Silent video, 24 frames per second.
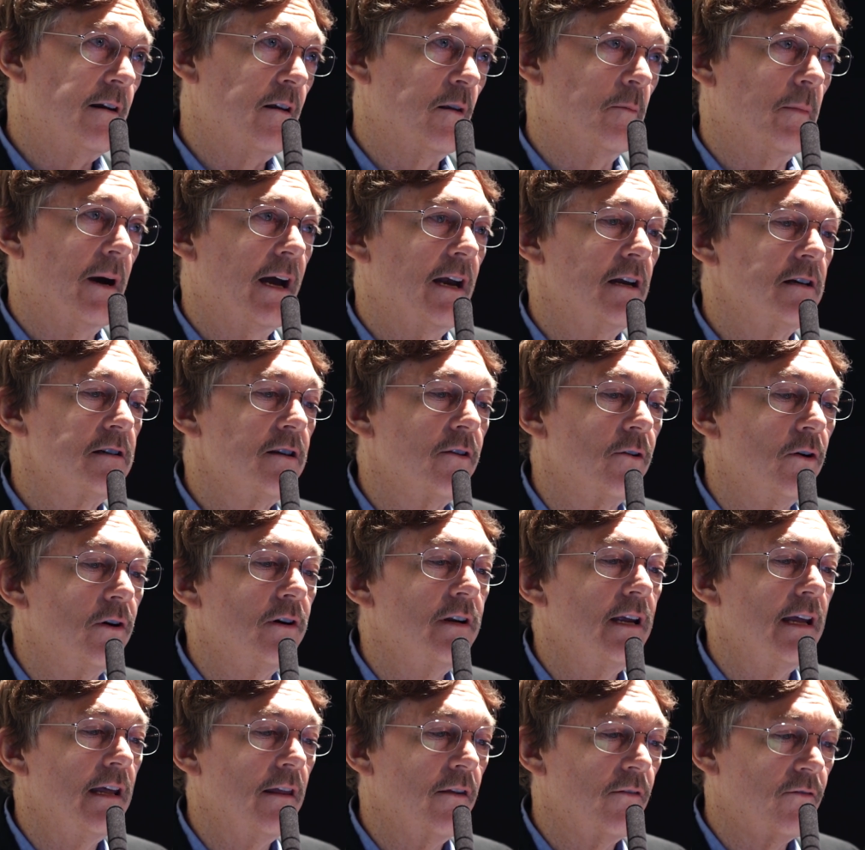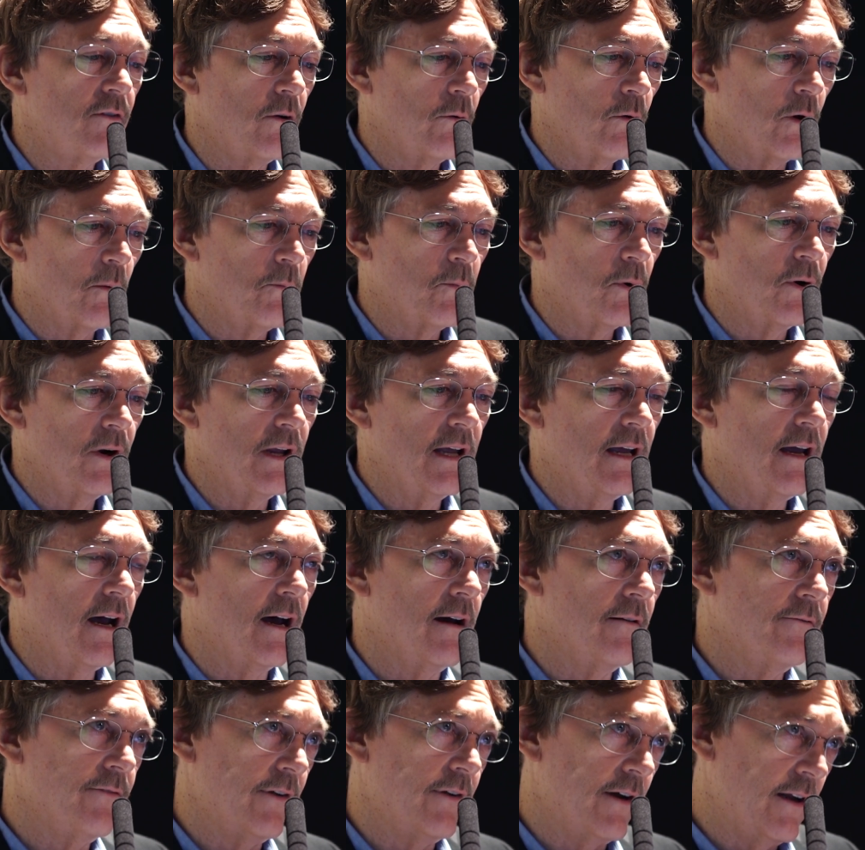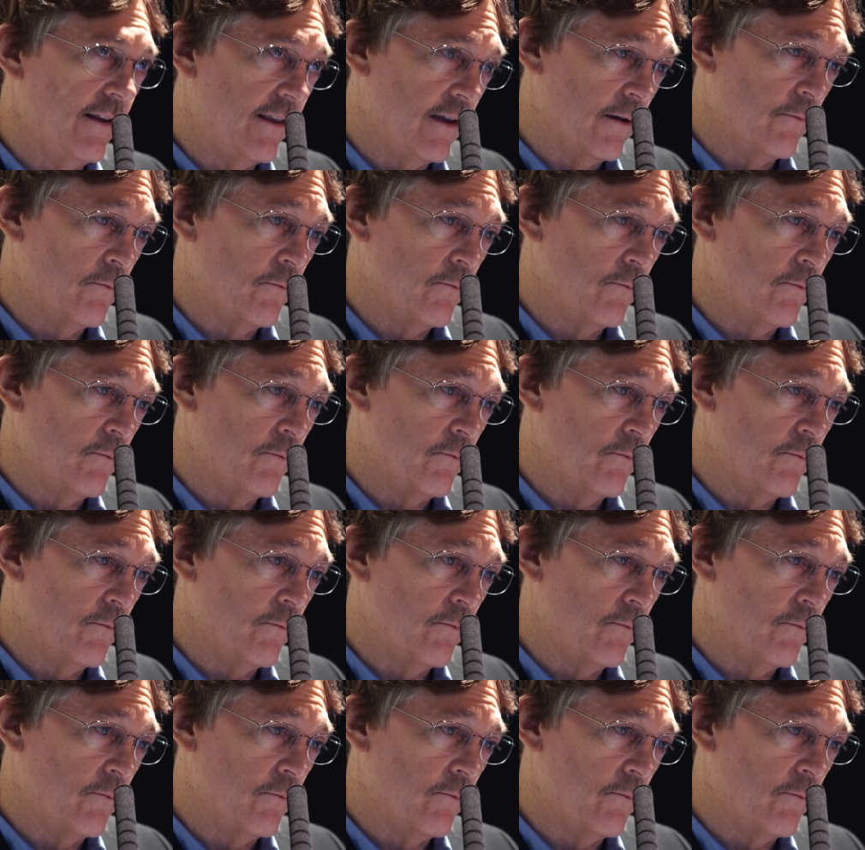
to the minus 13th. So we're pretty confident